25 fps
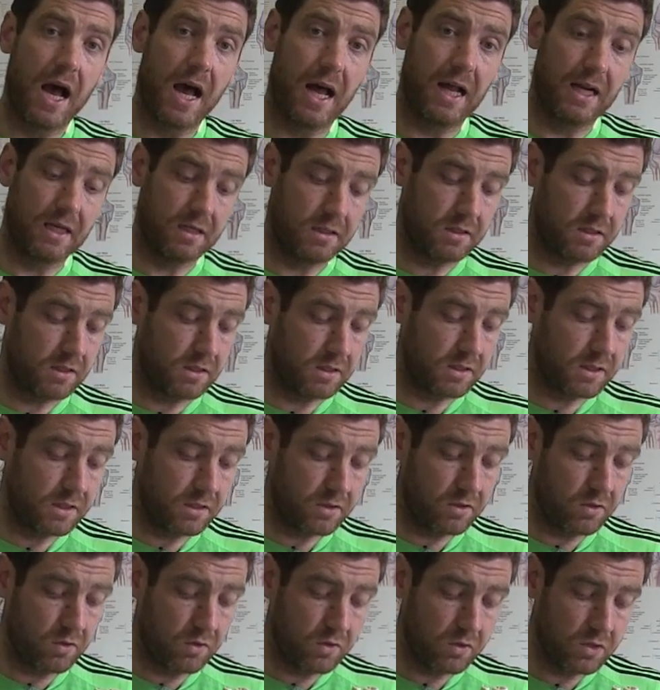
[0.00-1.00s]
And
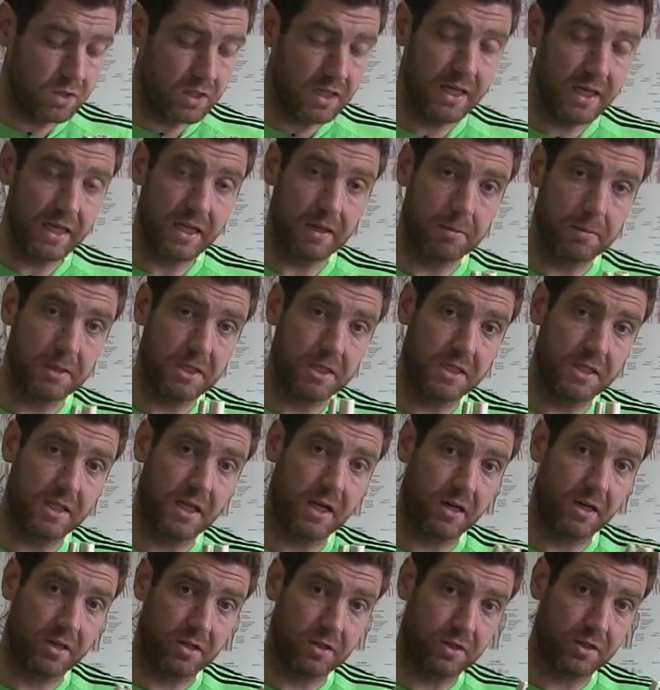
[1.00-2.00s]
those ligaments
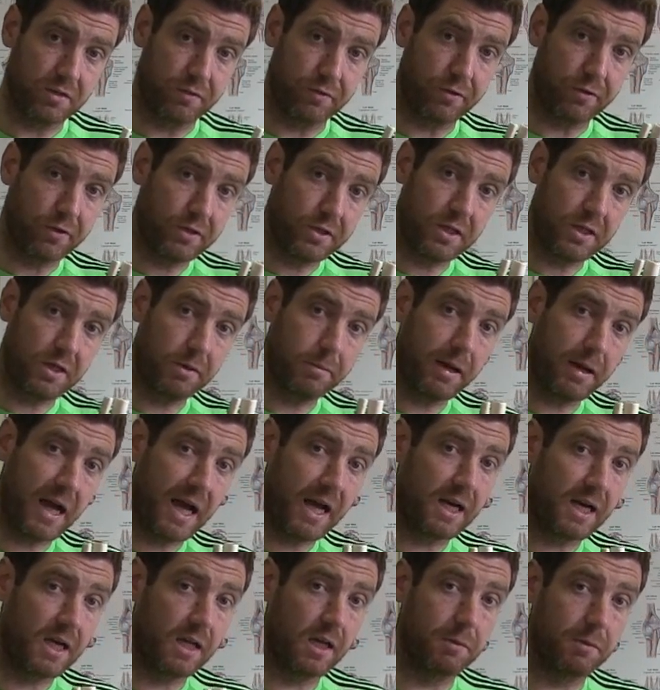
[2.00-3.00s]
there's a front and a
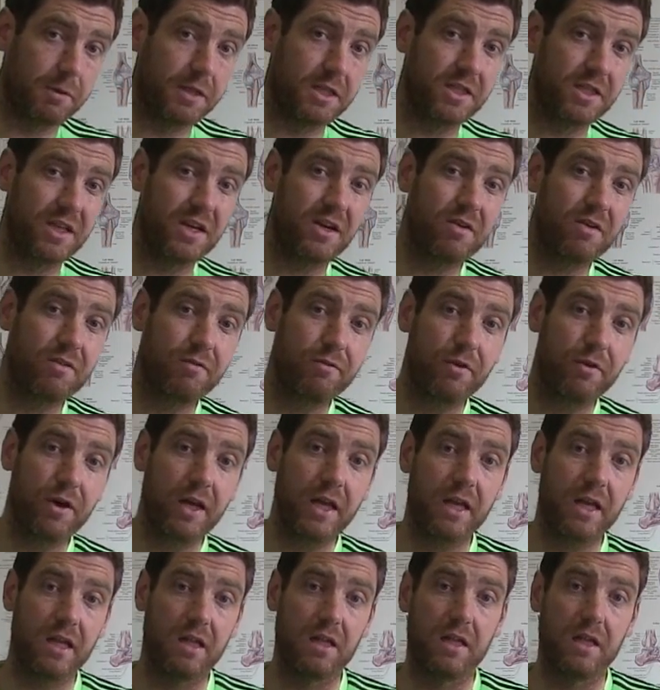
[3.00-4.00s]
back ligament, they're
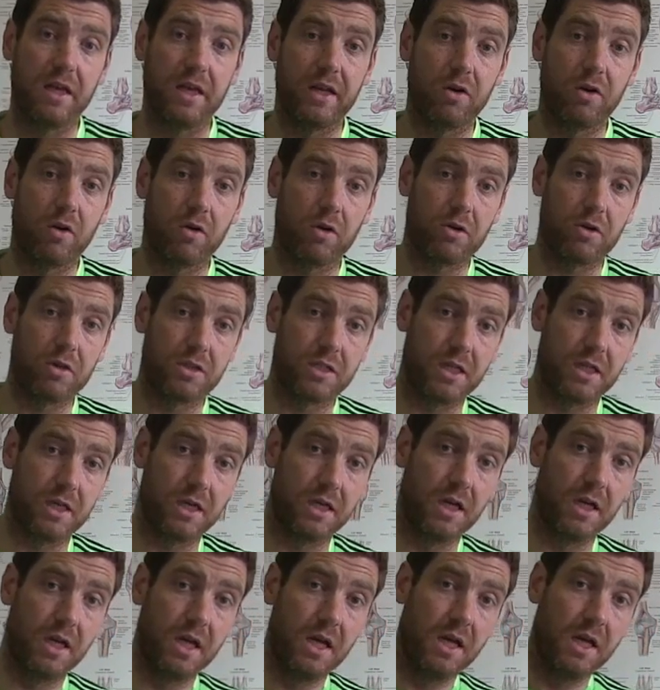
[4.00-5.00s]
vital in order
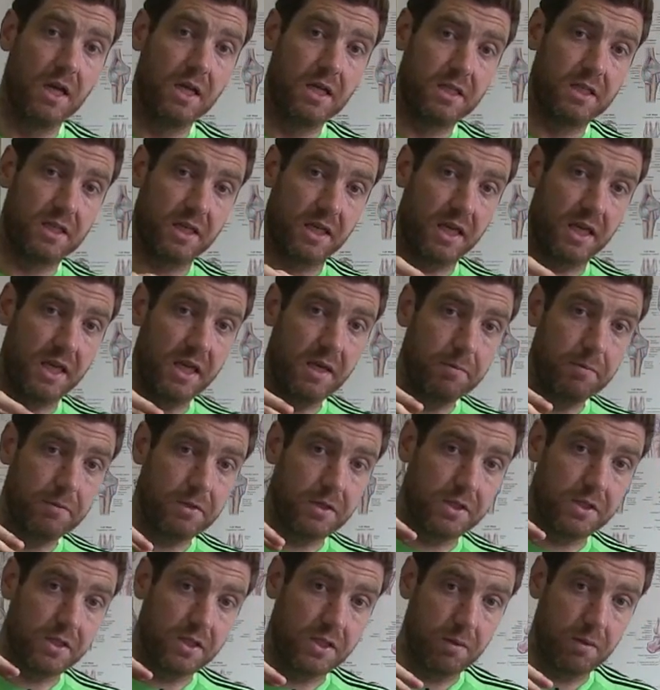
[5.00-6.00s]
to keep
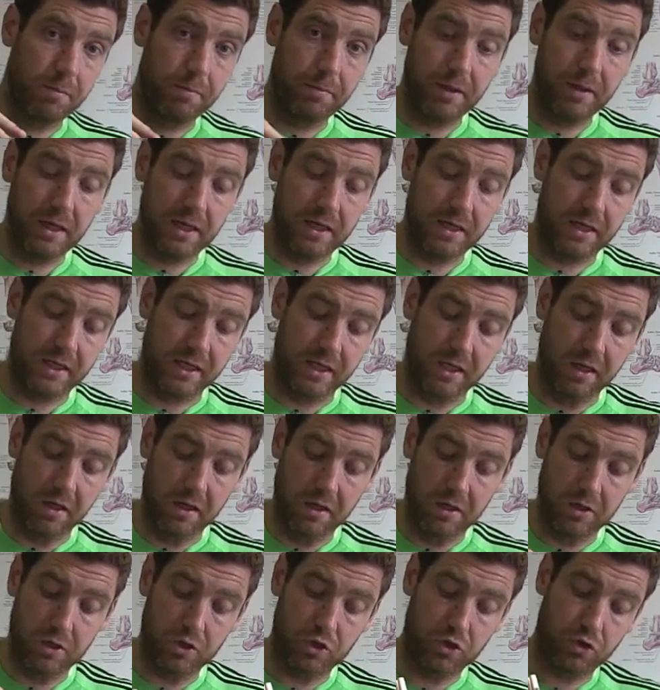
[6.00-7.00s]
the stability
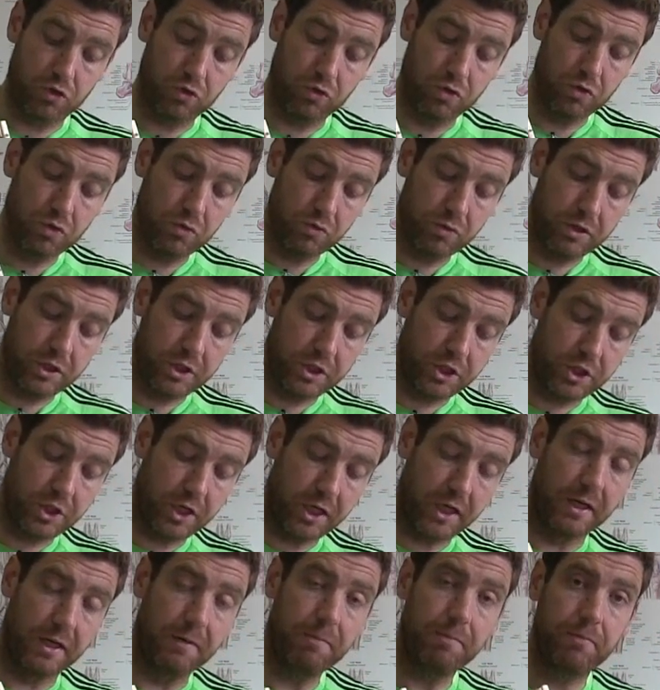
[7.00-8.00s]
through the
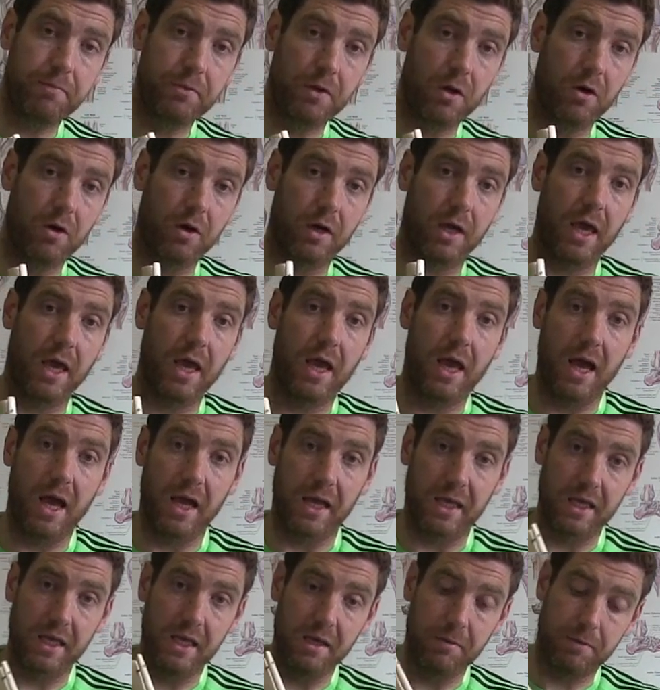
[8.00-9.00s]
shin, okay,
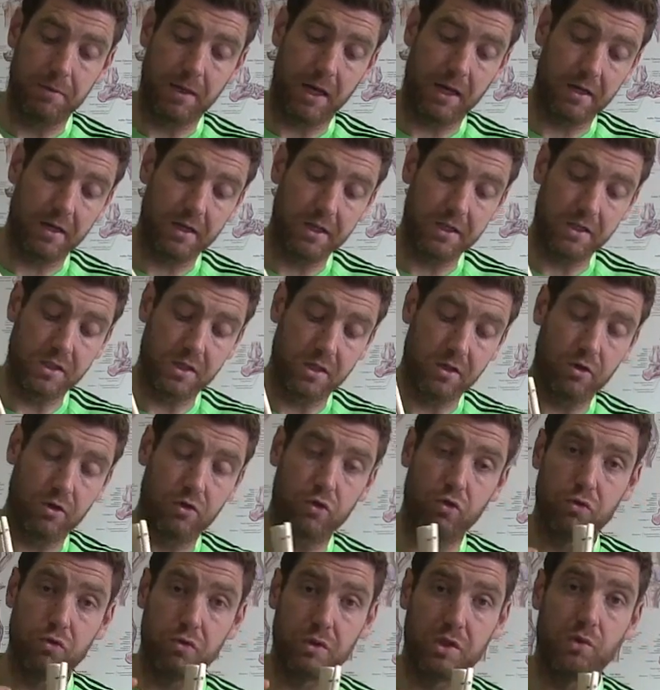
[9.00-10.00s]
and keep that nice
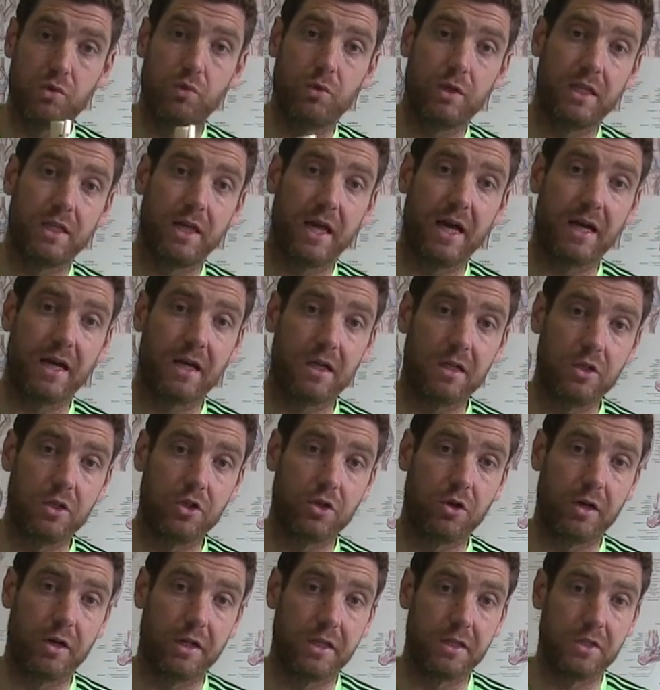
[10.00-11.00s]
congruence with the ankle
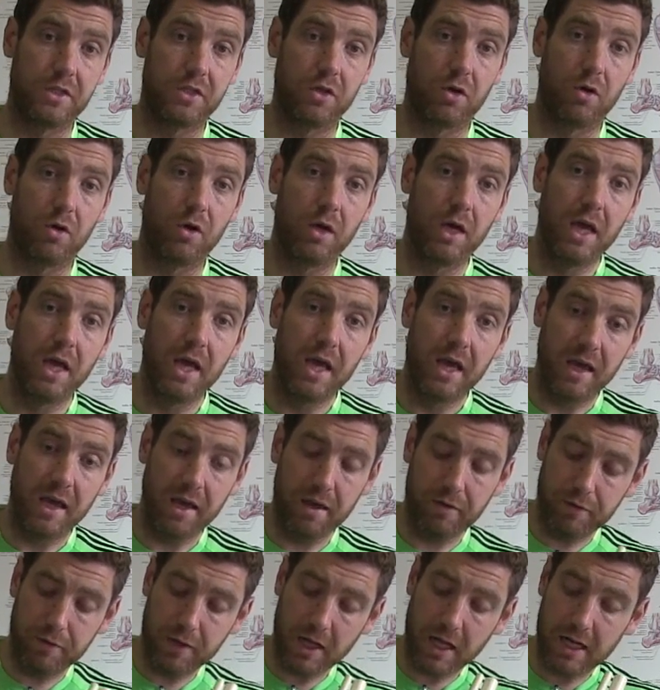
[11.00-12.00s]
joint. So
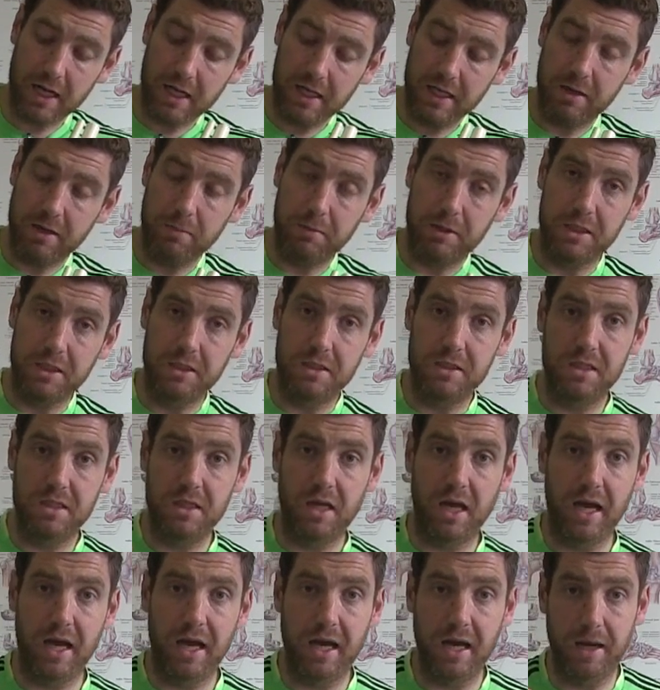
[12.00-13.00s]
if that
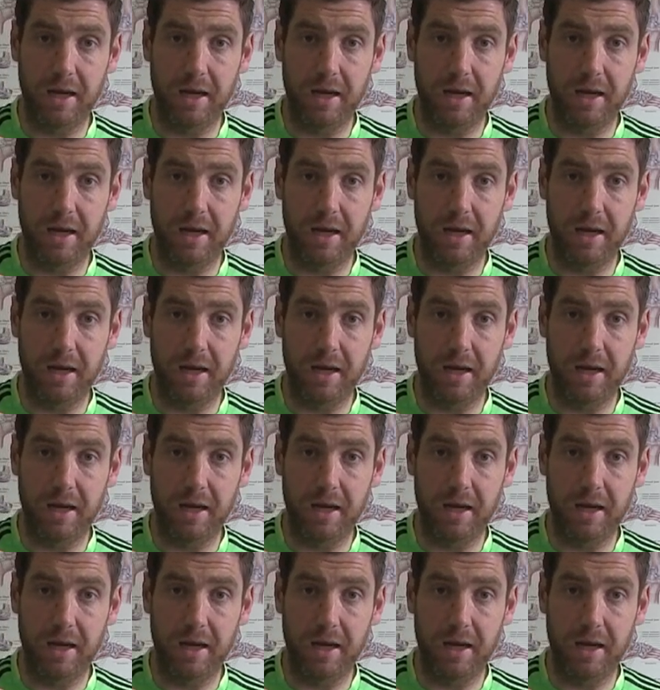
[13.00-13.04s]
ligament